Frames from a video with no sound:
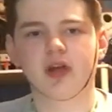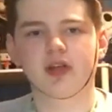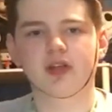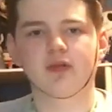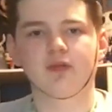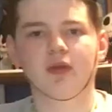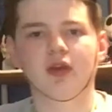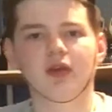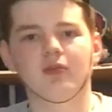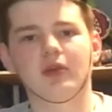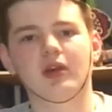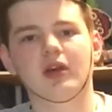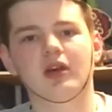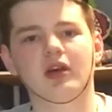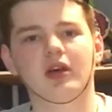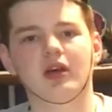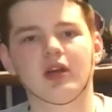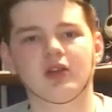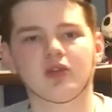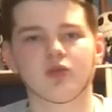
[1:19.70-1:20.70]
me
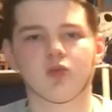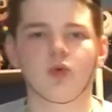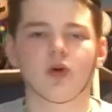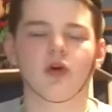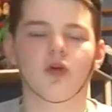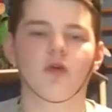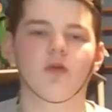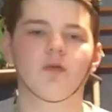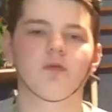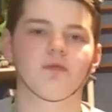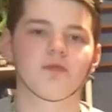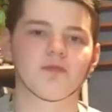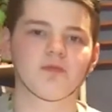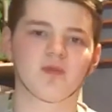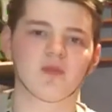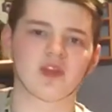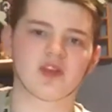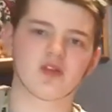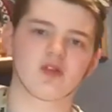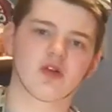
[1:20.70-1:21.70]
because, well,
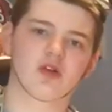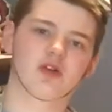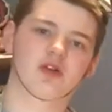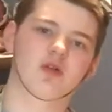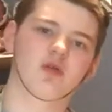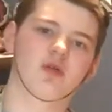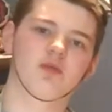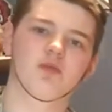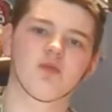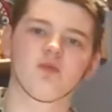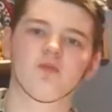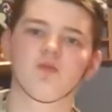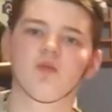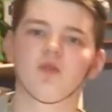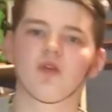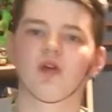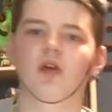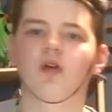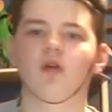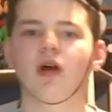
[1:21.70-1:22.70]
I thought they would
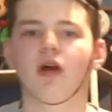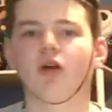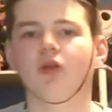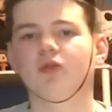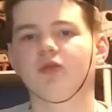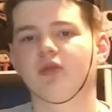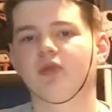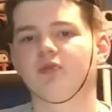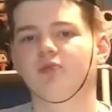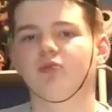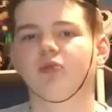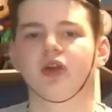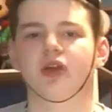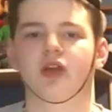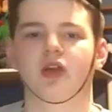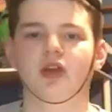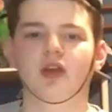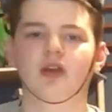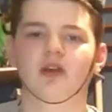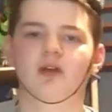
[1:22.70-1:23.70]
go out and
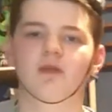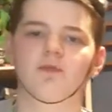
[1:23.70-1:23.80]
bring